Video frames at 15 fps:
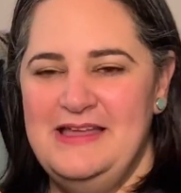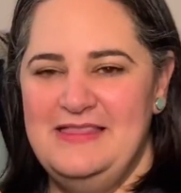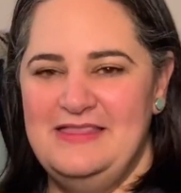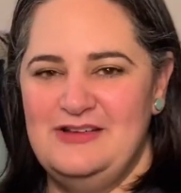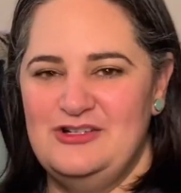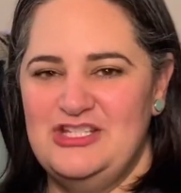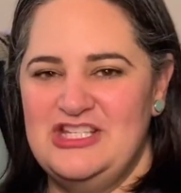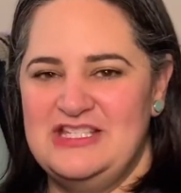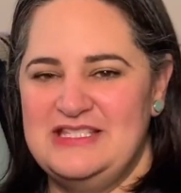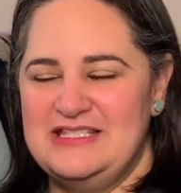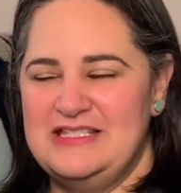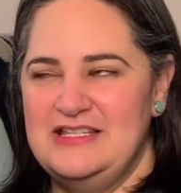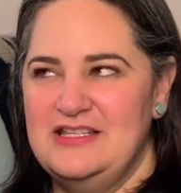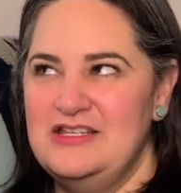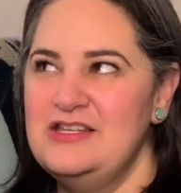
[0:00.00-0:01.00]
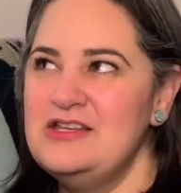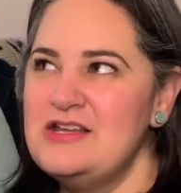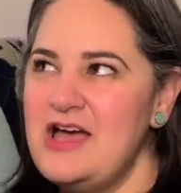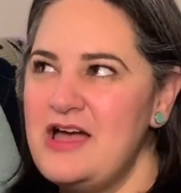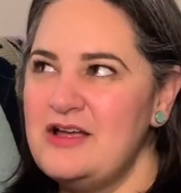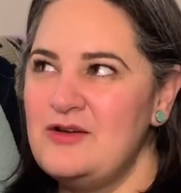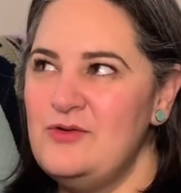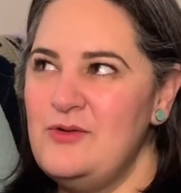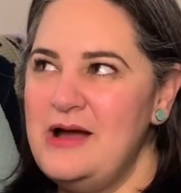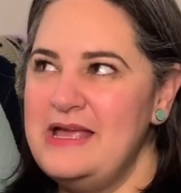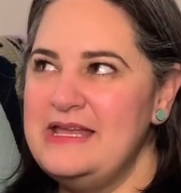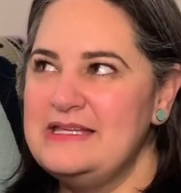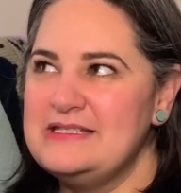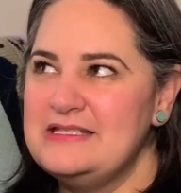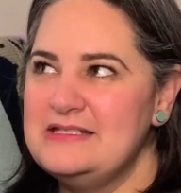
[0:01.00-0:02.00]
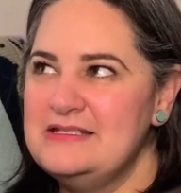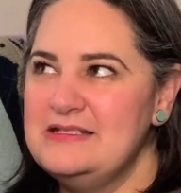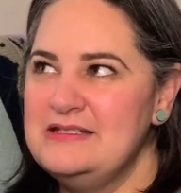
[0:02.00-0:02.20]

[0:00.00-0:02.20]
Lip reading: They're just not quite